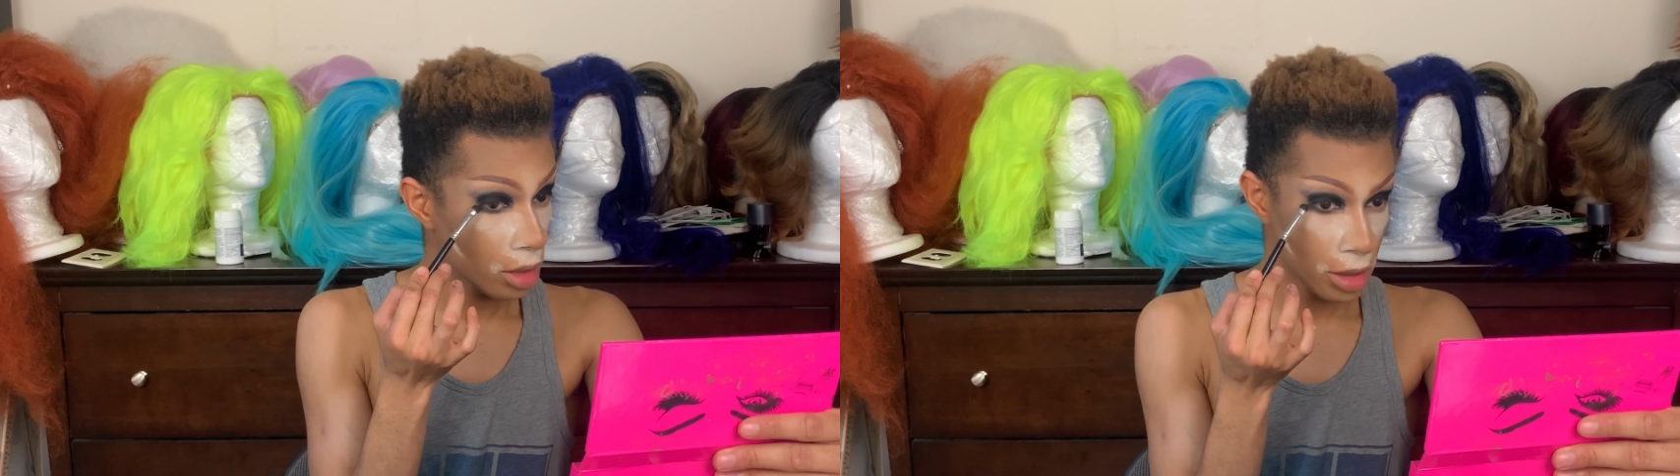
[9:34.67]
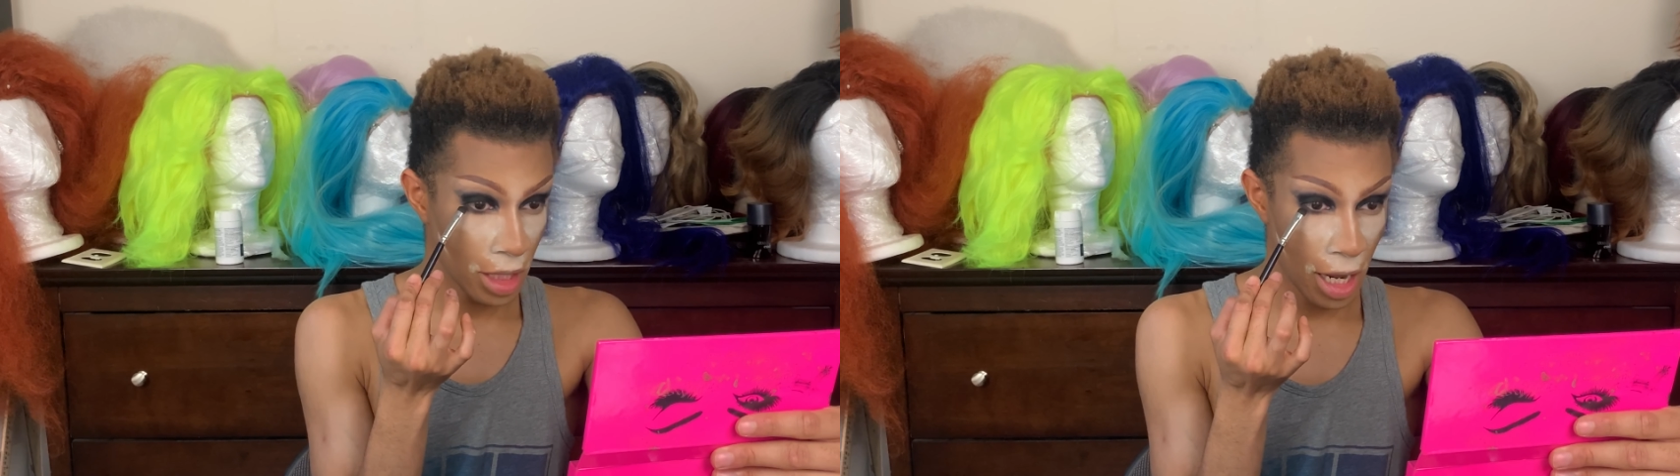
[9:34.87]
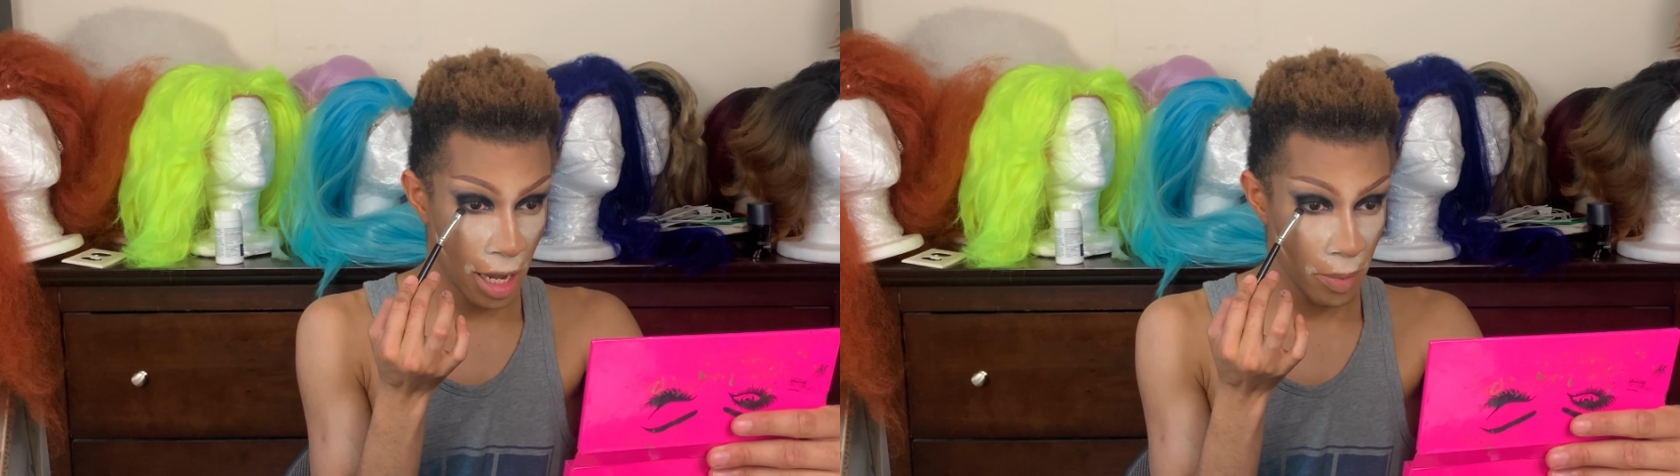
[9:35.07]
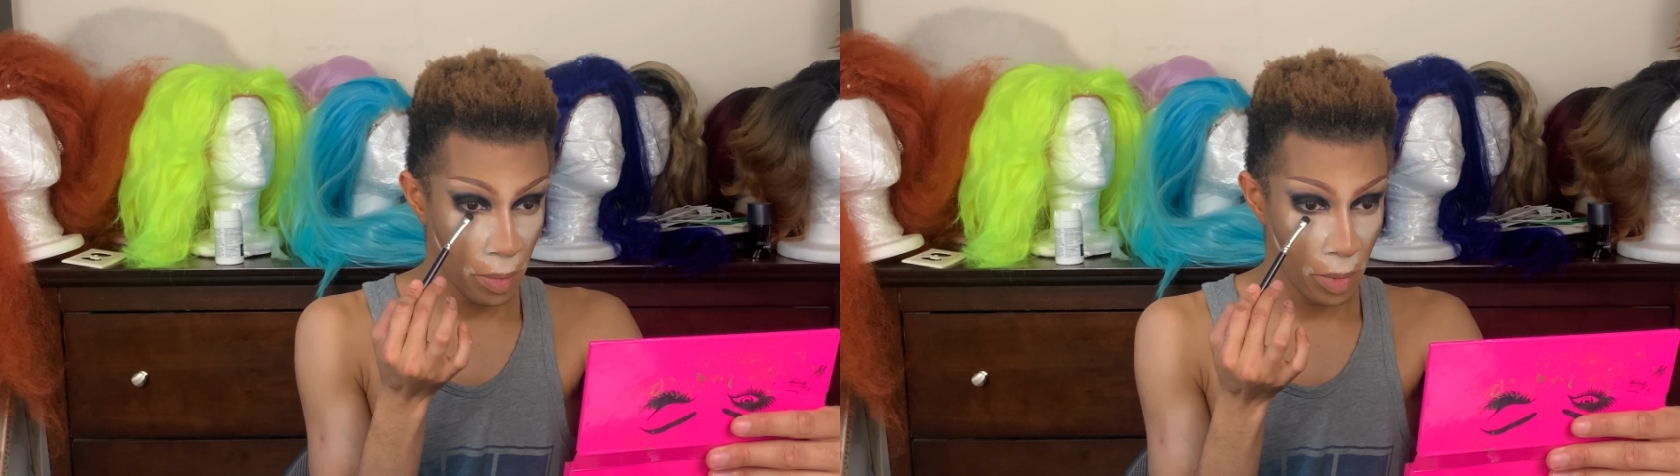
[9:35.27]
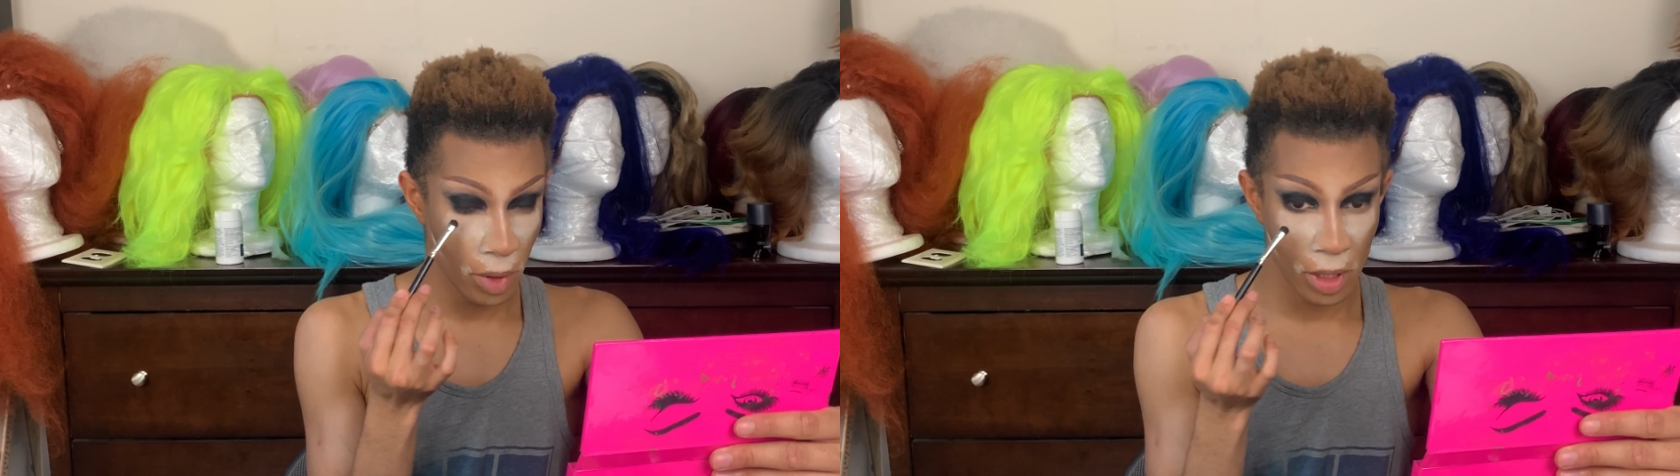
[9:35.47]
top
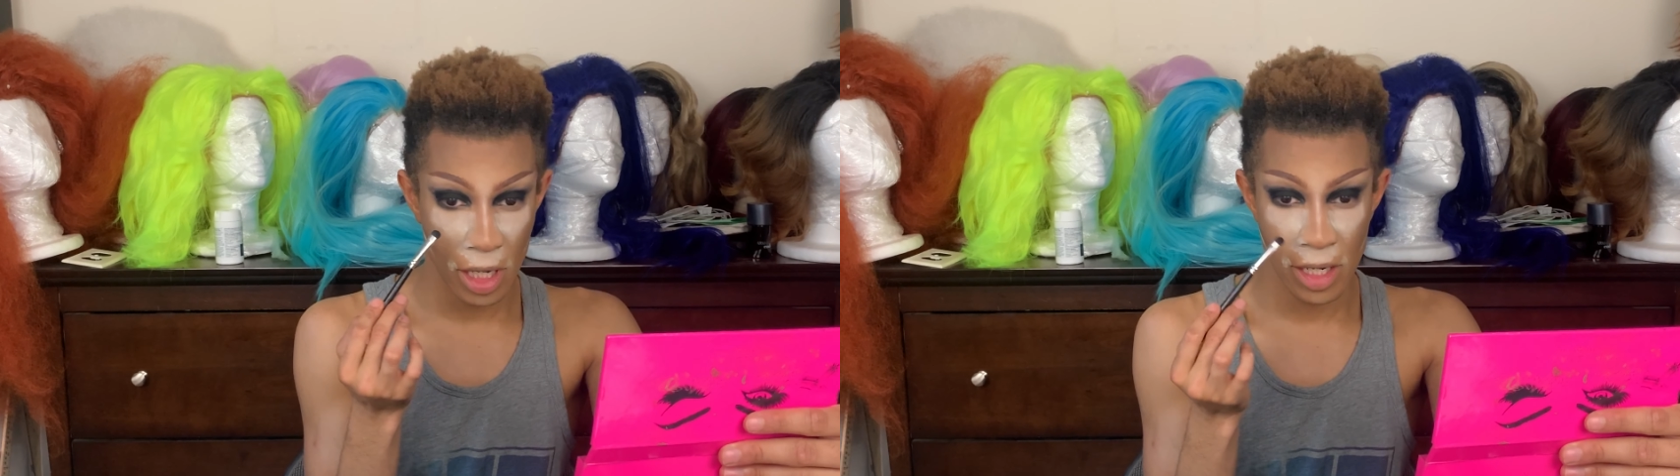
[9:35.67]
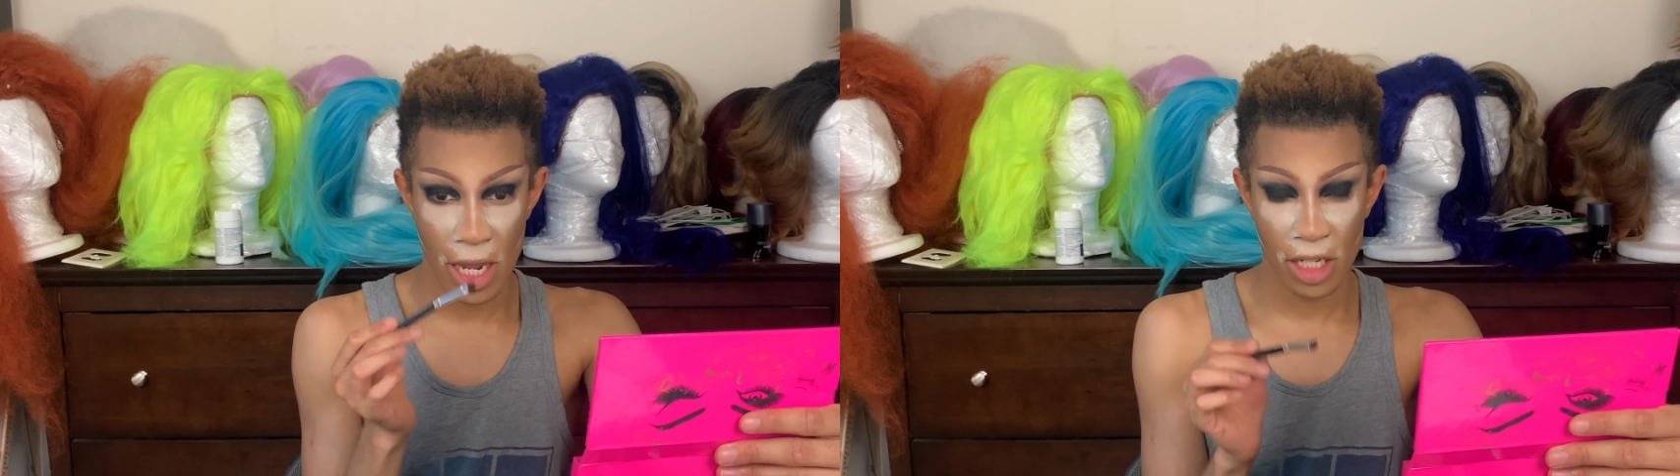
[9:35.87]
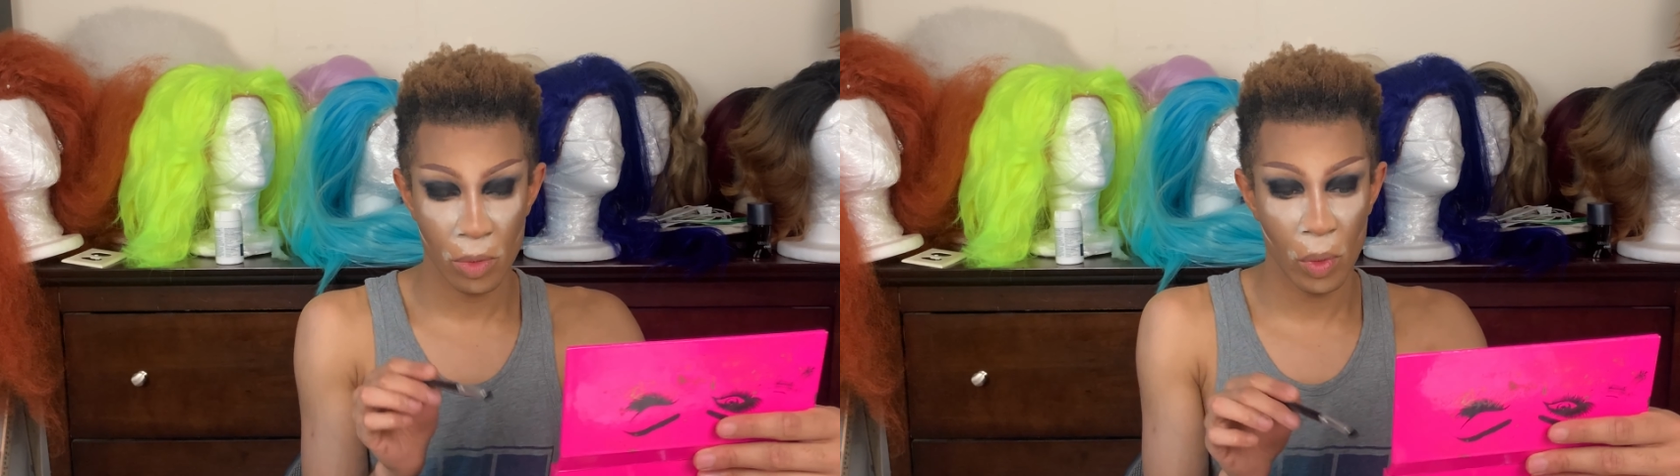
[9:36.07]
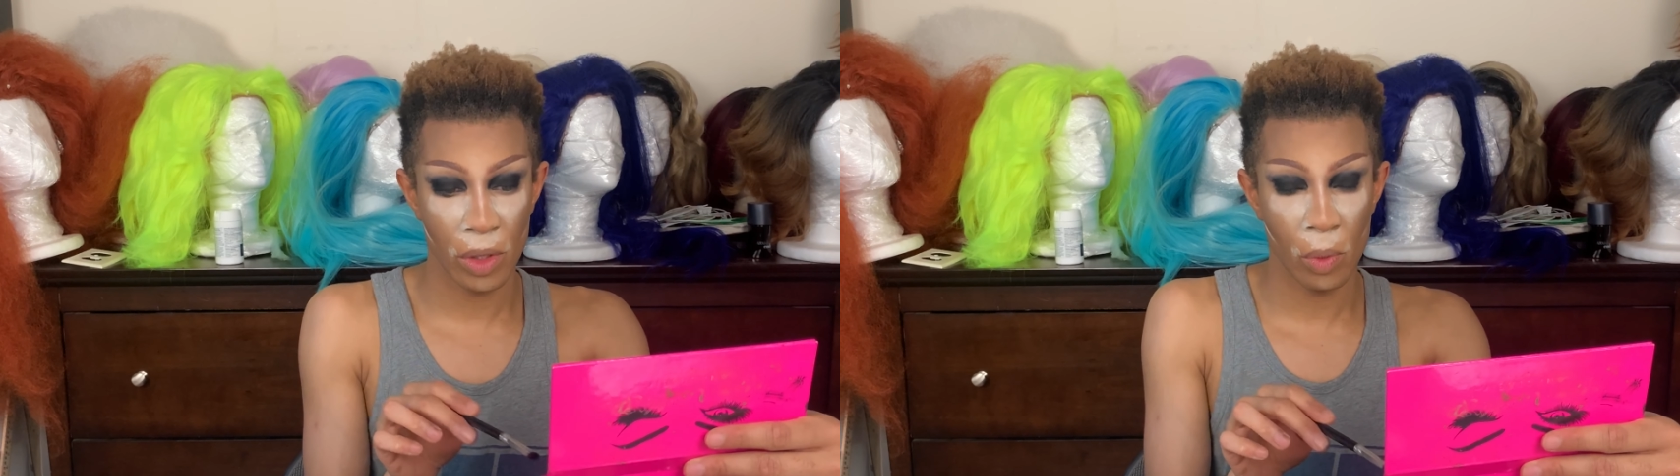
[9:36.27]
connects with